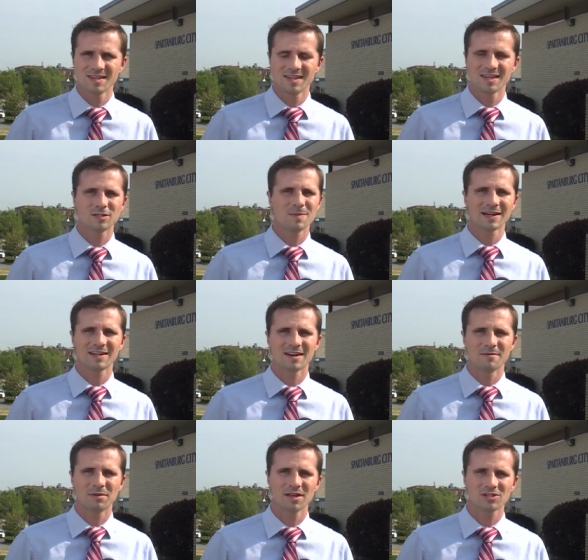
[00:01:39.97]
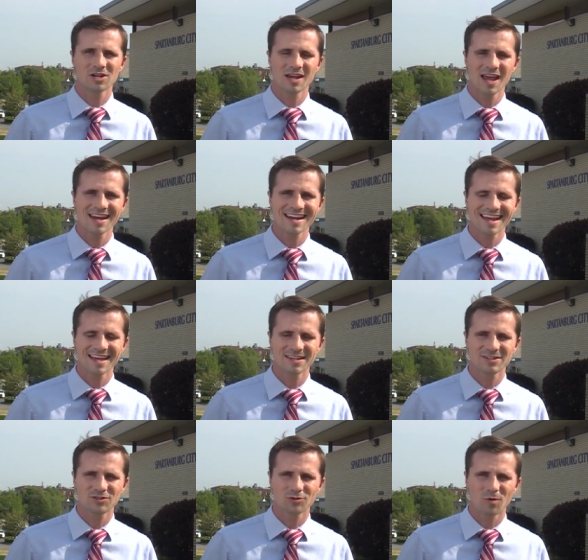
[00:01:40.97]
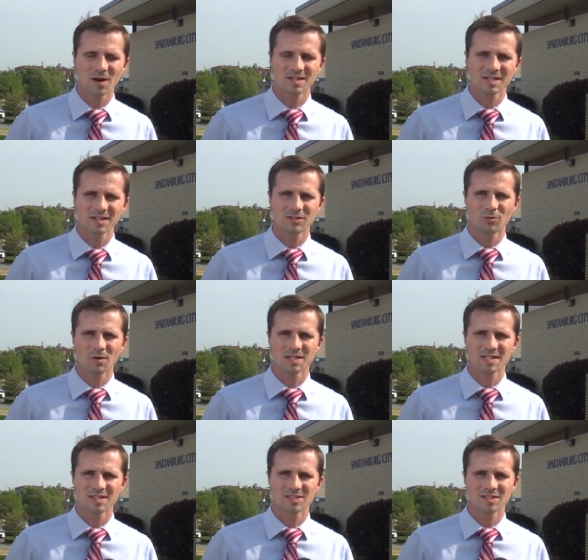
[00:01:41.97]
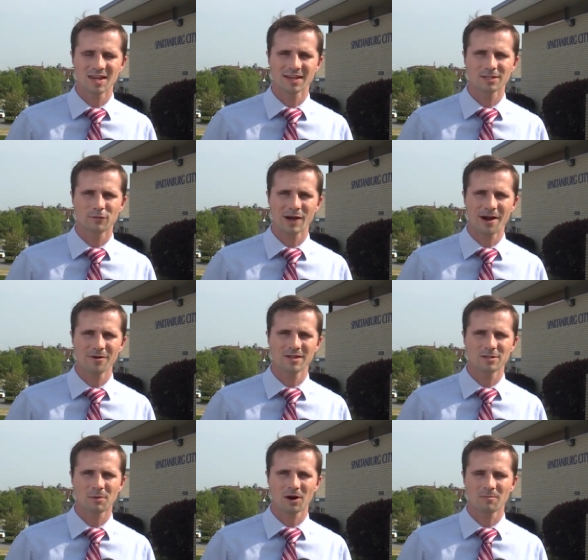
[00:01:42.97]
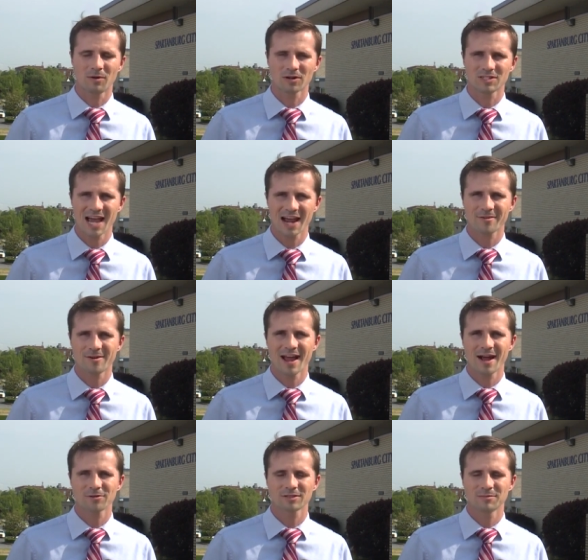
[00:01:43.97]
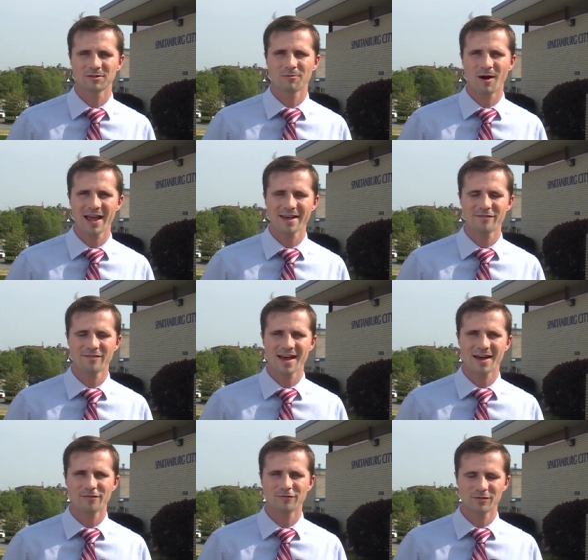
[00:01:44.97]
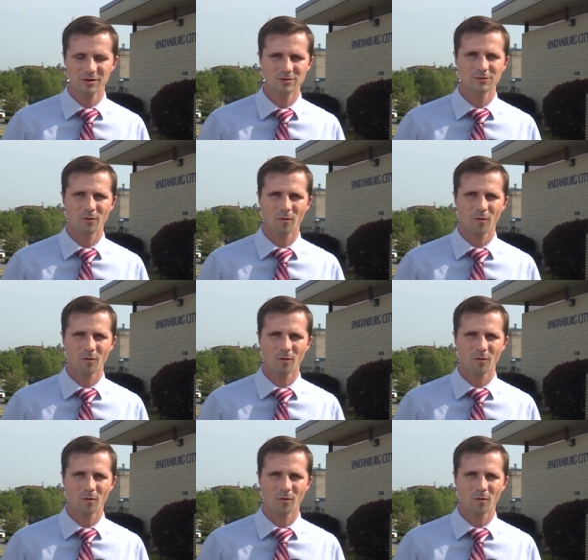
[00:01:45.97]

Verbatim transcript: The expected completion date is 2026. For now in Spartanburg, Taggart Houck, WYFF News